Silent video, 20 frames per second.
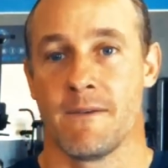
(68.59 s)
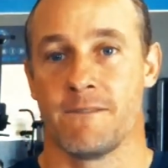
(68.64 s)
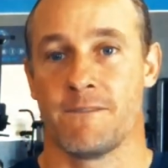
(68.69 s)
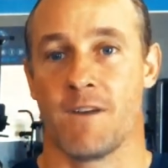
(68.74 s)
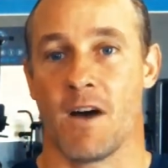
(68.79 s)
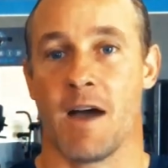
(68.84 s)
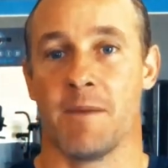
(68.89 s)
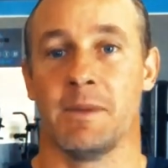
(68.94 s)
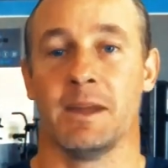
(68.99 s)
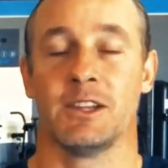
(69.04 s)

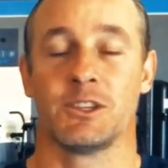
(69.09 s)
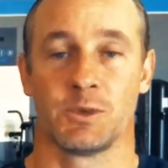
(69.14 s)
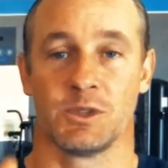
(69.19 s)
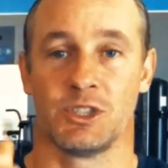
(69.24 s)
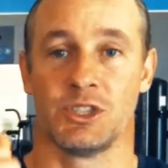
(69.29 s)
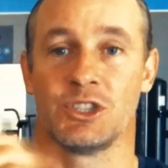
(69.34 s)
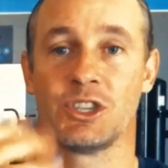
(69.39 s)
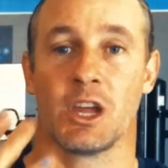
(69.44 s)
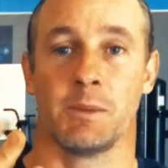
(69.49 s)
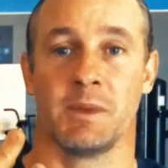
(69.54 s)
five minutes,
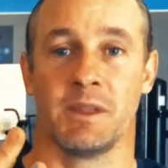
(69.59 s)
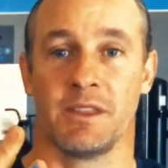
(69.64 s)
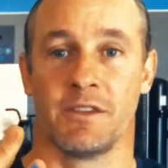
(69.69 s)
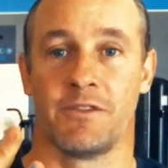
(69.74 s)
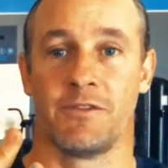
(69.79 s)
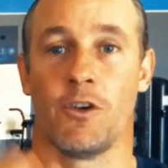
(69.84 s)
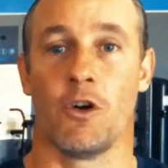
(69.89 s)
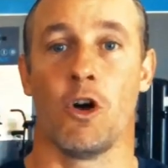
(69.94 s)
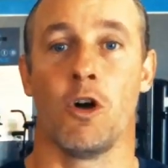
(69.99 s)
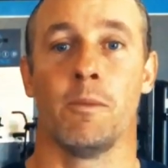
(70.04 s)
which is going to be
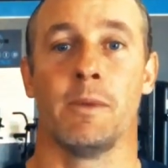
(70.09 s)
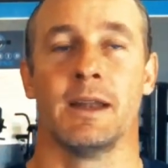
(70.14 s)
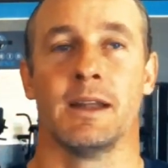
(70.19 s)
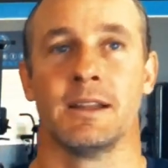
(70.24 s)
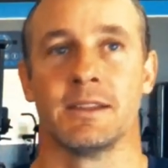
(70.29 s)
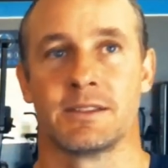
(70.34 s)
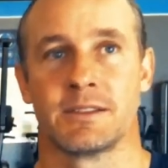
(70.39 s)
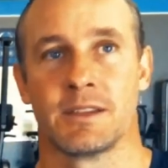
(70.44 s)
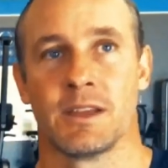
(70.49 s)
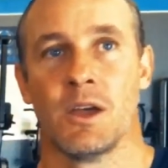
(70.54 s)
four
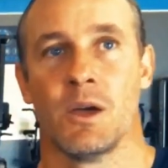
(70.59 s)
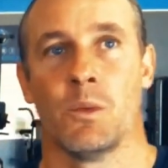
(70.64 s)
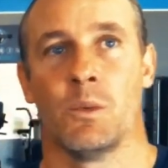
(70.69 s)
minutes,